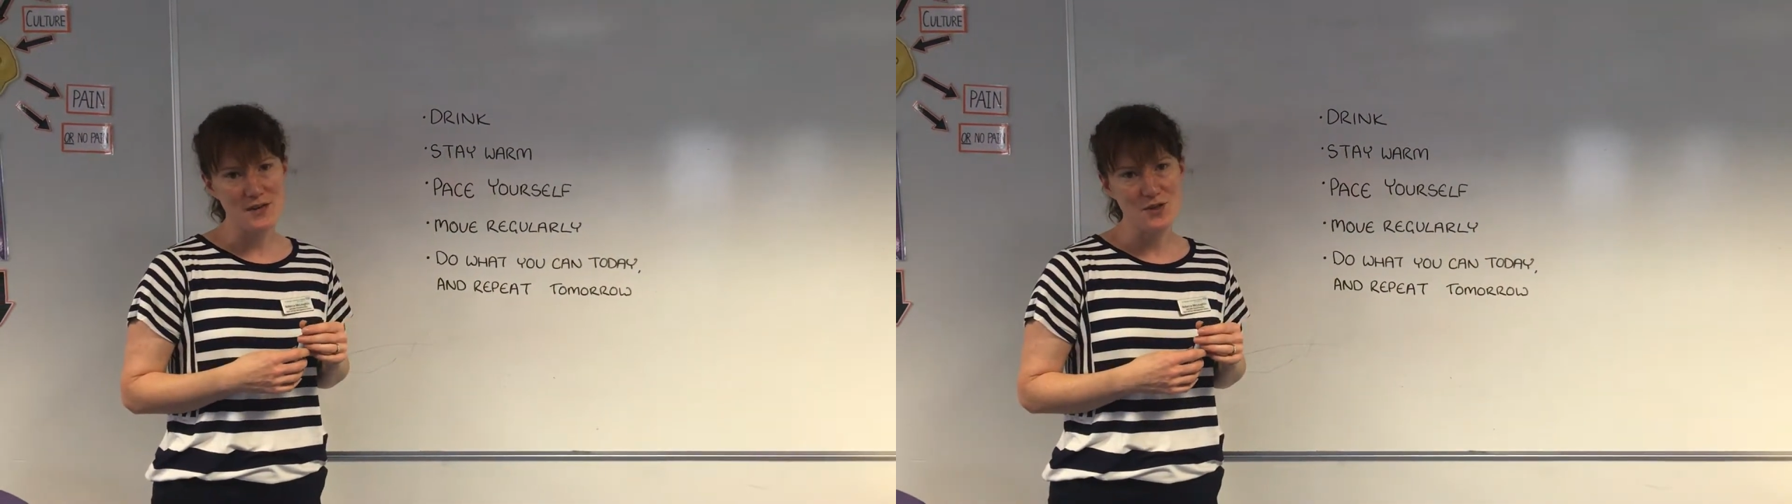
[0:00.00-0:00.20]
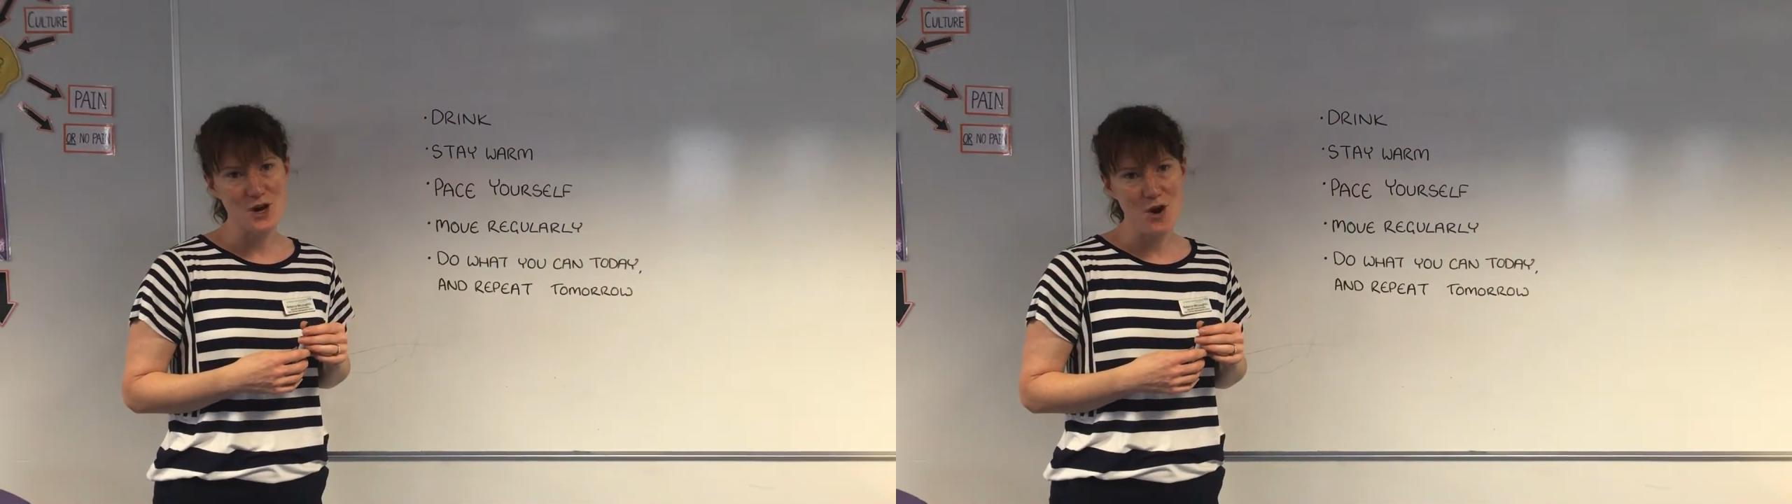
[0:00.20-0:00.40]

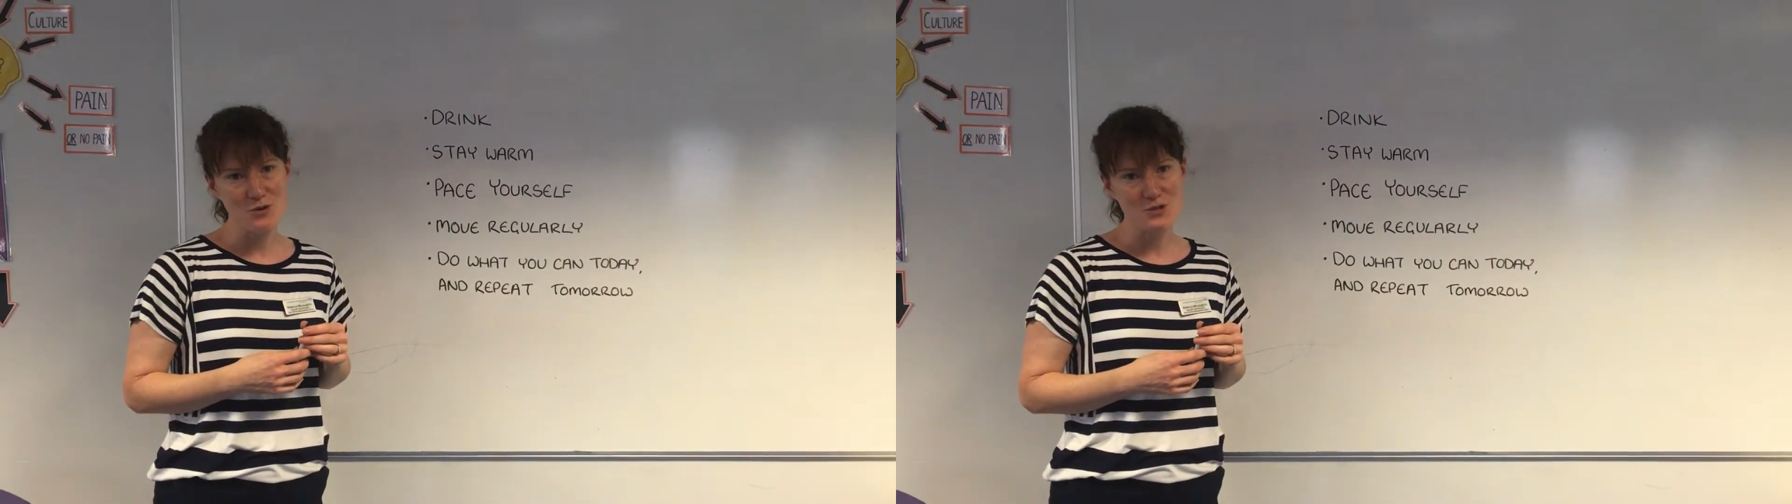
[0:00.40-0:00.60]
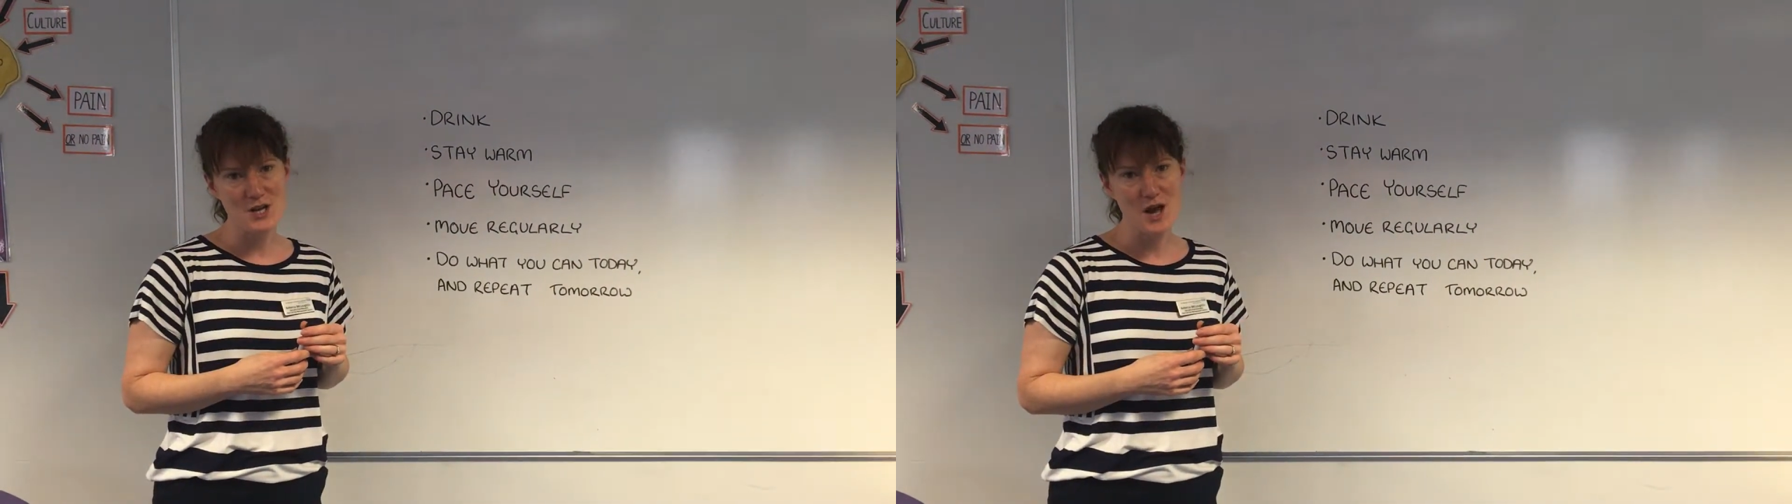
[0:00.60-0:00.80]
in the
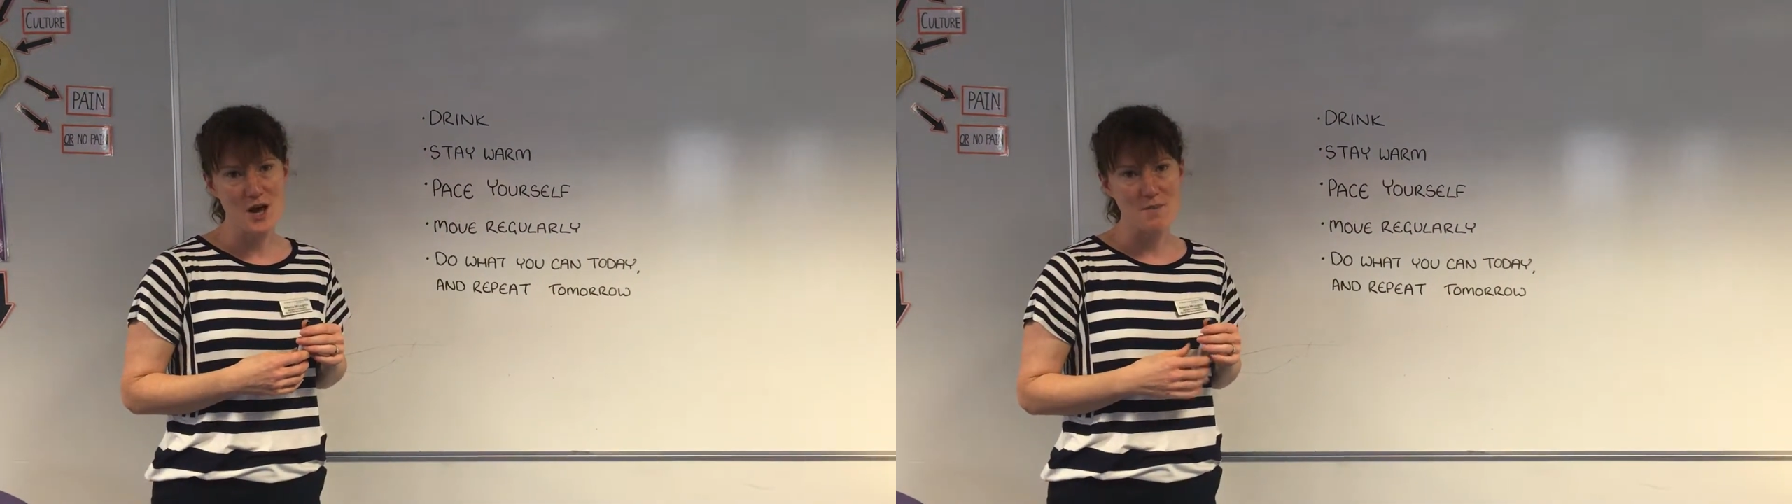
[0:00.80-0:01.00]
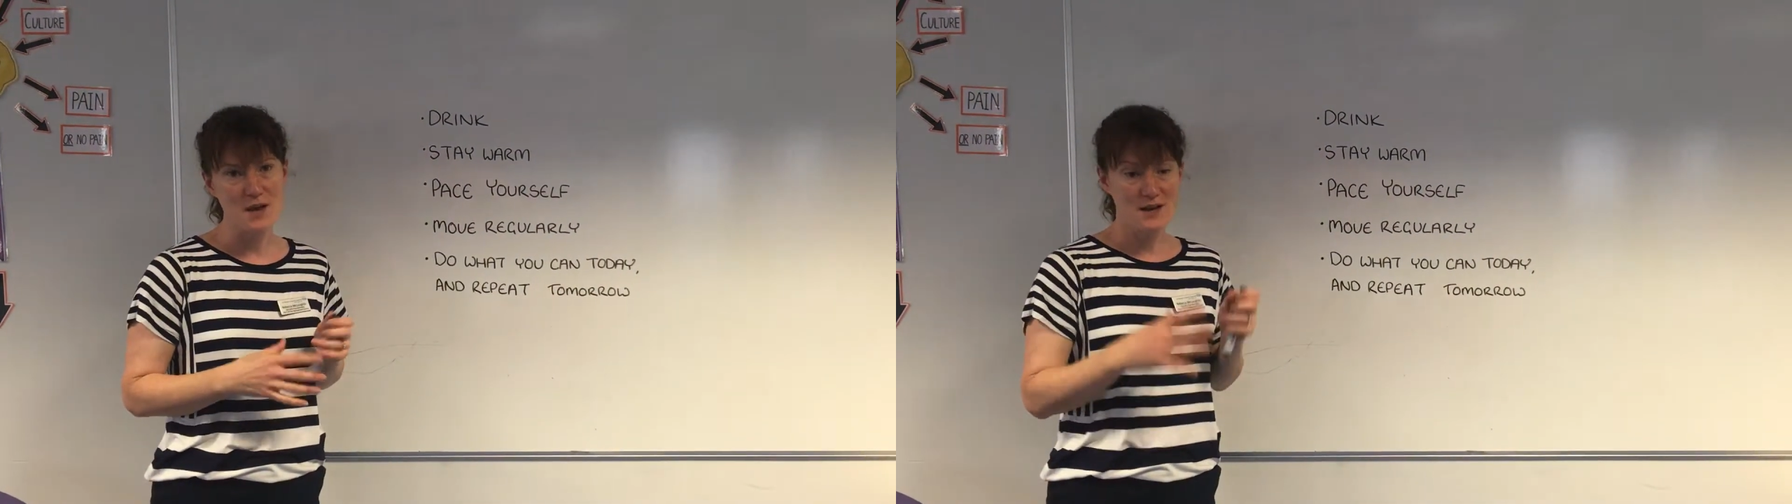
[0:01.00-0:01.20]
long
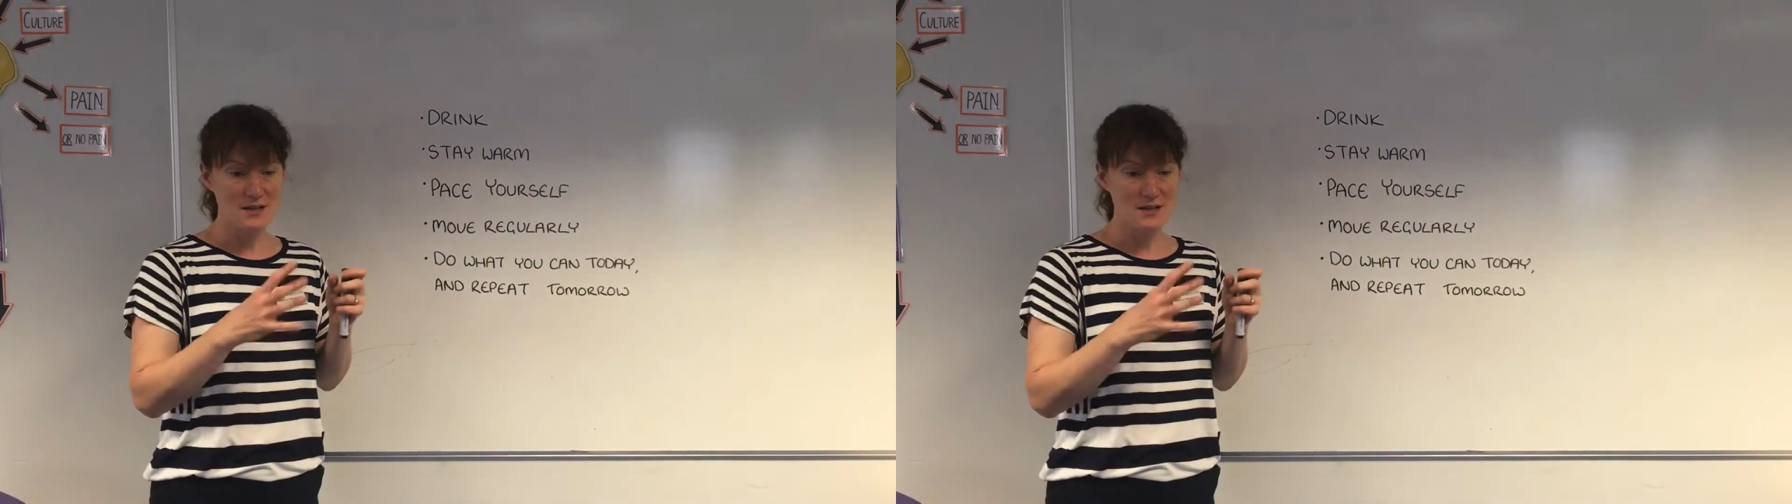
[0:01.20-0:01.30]
term